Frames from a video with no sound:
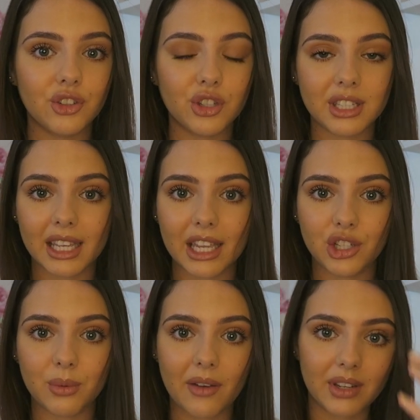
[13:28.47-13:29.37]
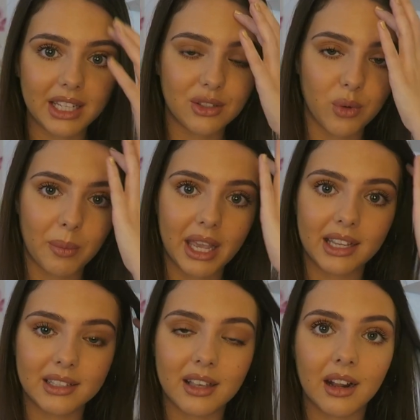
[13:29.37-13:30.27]
just in case you ever need to
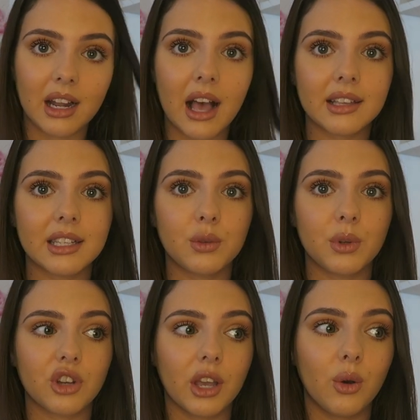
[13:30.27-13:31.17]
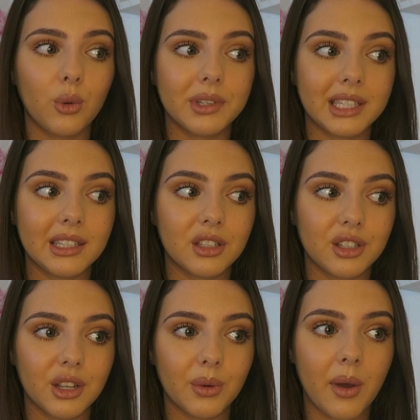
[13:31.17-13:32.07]
repair your sunglasses, which I always need
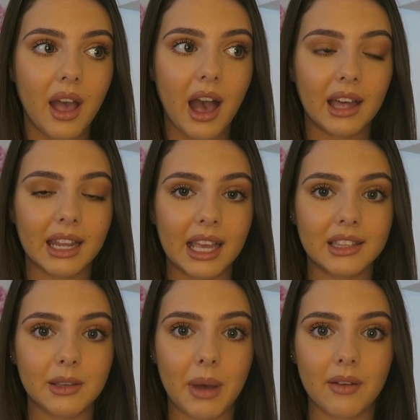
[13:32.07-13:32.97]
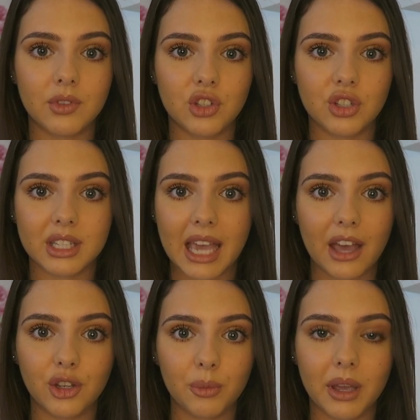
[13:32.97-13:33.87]
to do, and I end up having to just
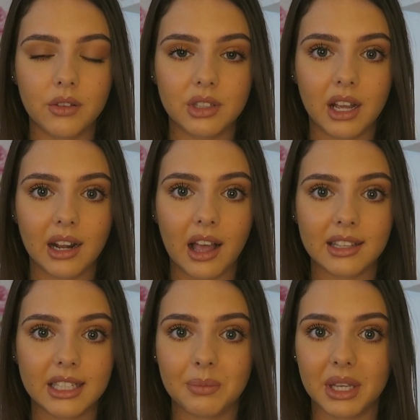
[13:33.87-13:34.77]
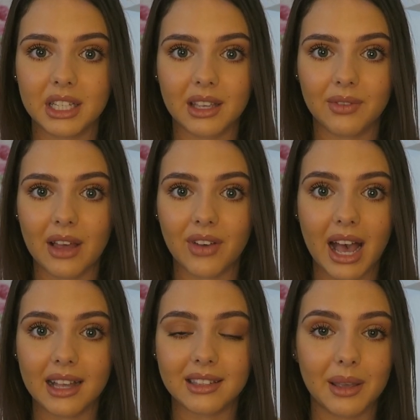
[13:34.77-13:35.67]
get a new pair of sunglasses because I've never
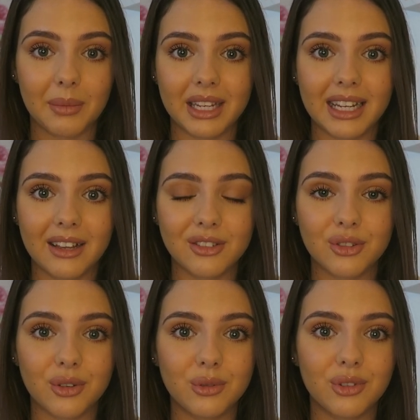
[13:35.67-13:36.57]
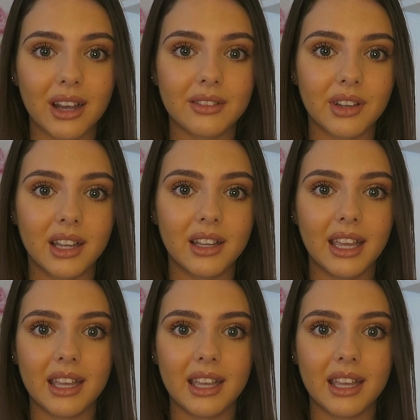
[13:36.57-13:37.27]
had a mini little screwdriver.